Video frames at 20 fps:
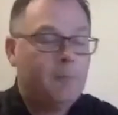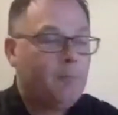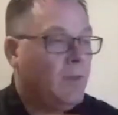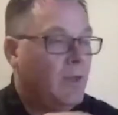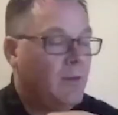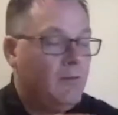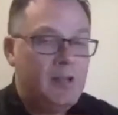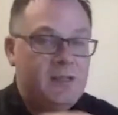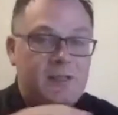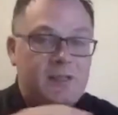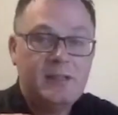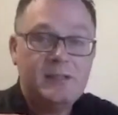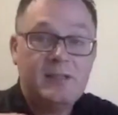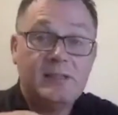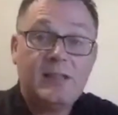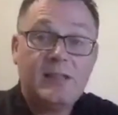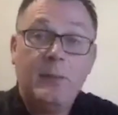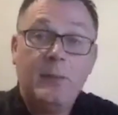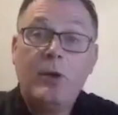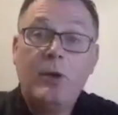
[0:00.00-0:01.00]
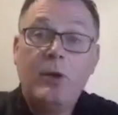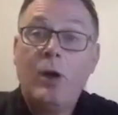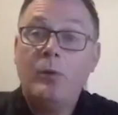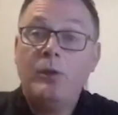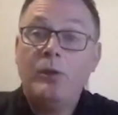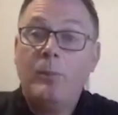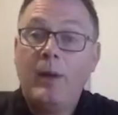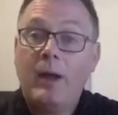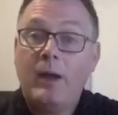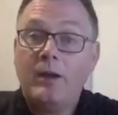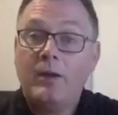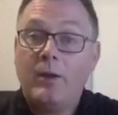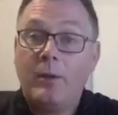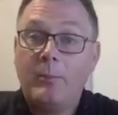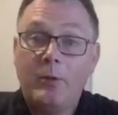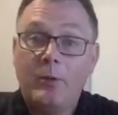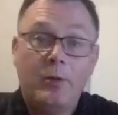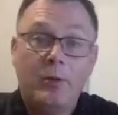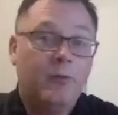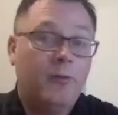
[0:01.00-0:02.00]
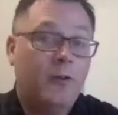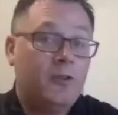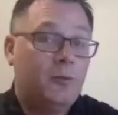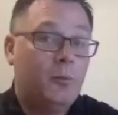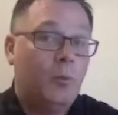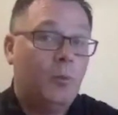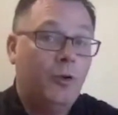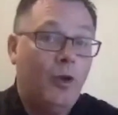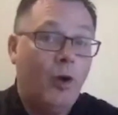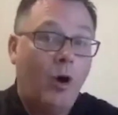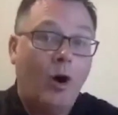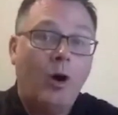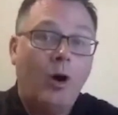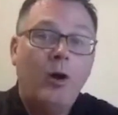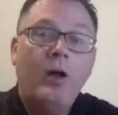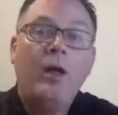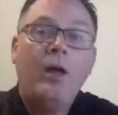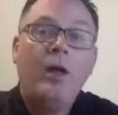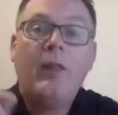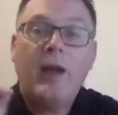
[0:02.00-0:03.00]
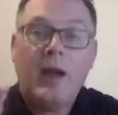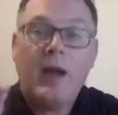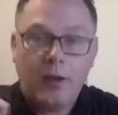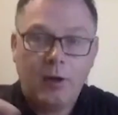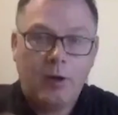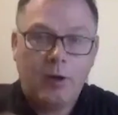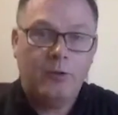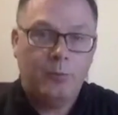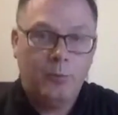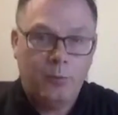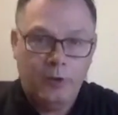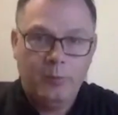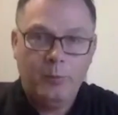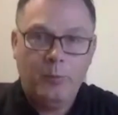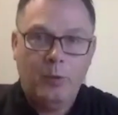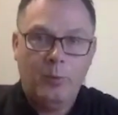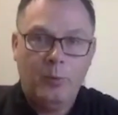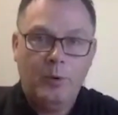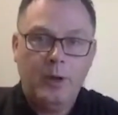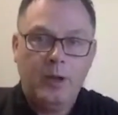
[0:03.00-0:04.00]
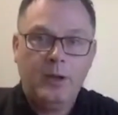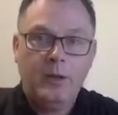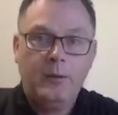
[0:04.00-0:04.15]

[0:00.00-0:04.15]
if he sees the same car with a panoramic roof versus one not, that car's worth more money.